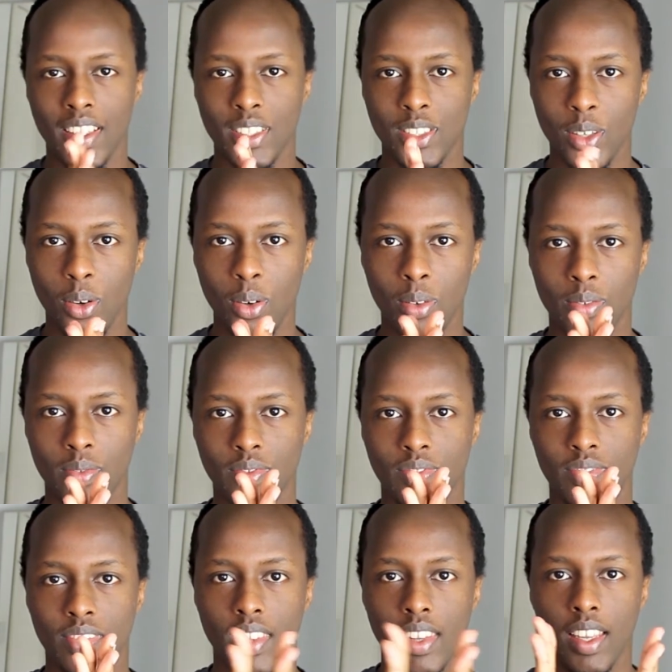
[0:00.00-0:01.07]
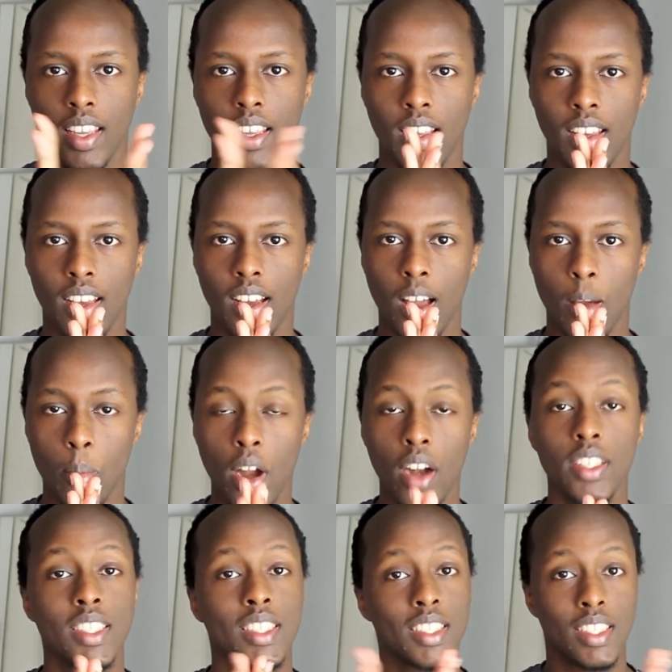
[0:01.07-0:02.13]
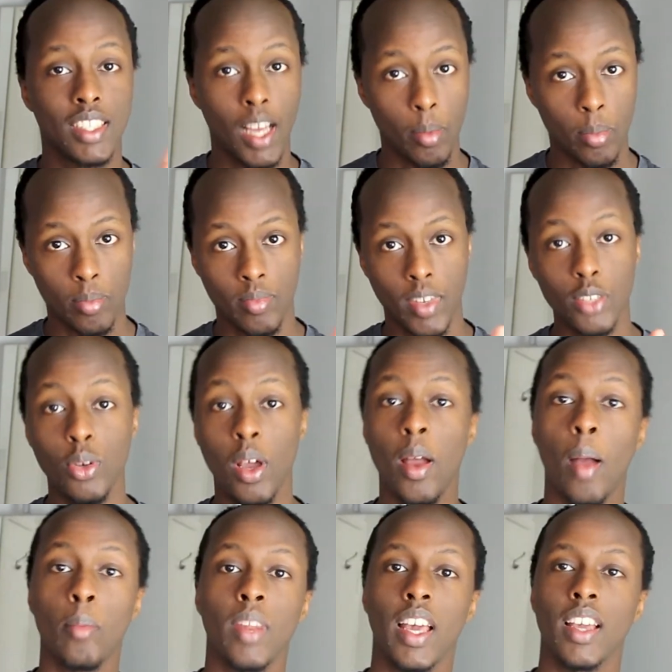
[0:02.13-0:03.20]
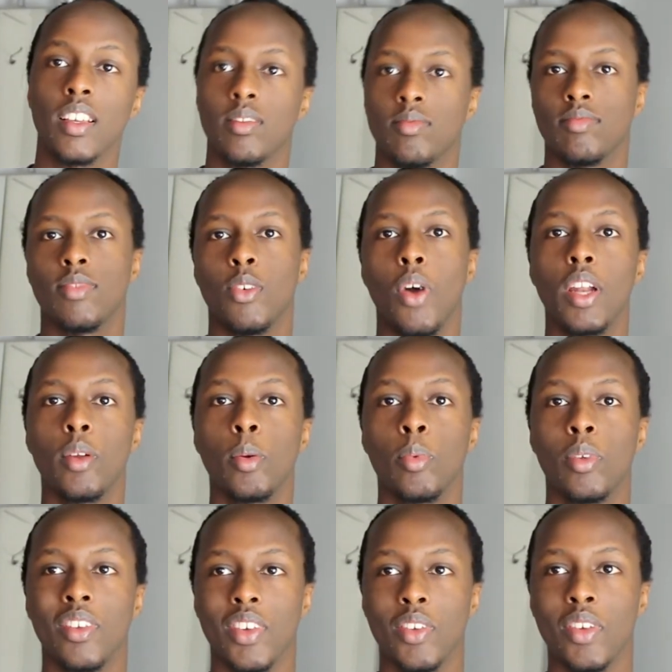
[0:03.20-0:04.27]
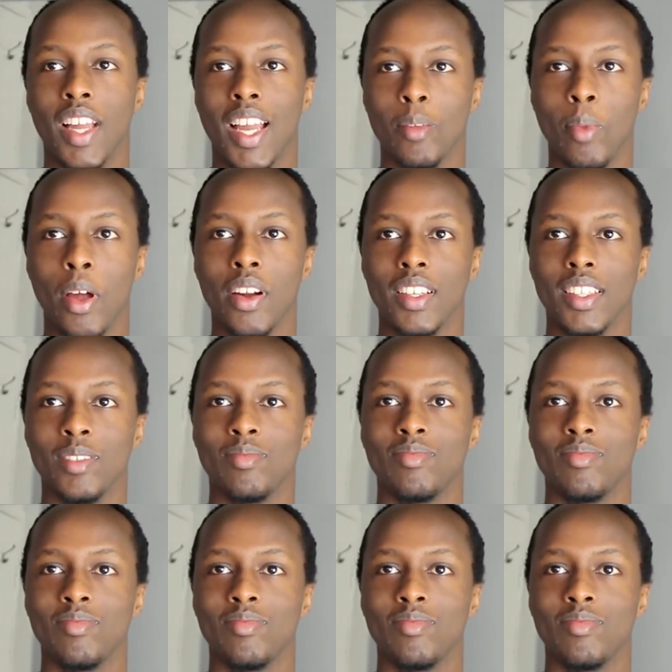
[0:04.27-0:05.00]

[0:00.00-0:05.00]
So marriage is just that. That's why I'm like, why do people even get married?